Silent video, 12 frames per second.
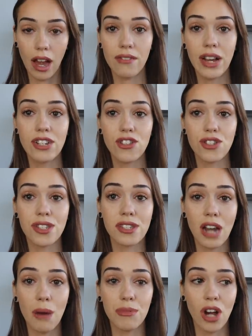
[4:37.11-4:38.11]
I've had to just
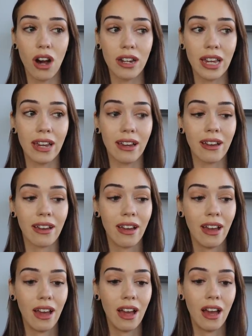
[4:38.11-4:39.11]
stop talking
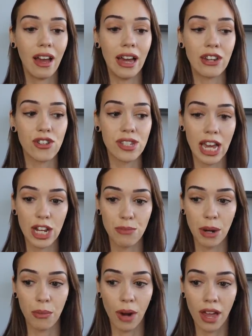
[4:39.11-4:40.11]
and just catch
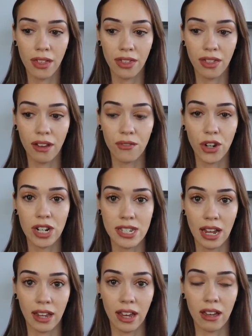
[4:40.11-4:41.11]
my breath for a
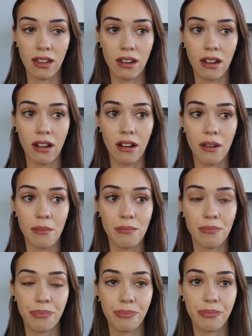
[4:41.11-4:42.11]
second.
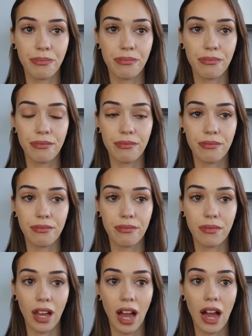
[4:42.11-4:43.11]
I'm
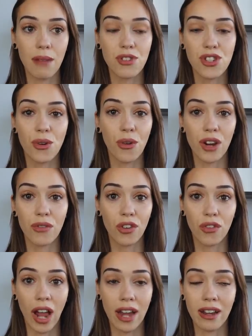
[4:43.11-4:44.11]
just so
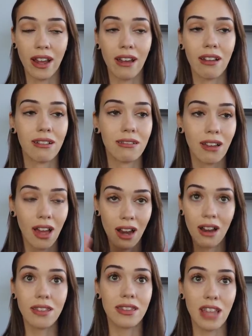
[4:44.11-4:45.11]
grateful for editing.
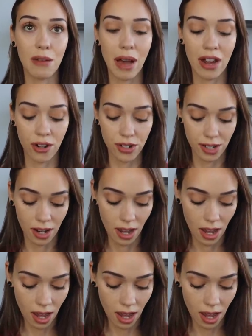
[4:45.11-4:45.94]
Not that that matters.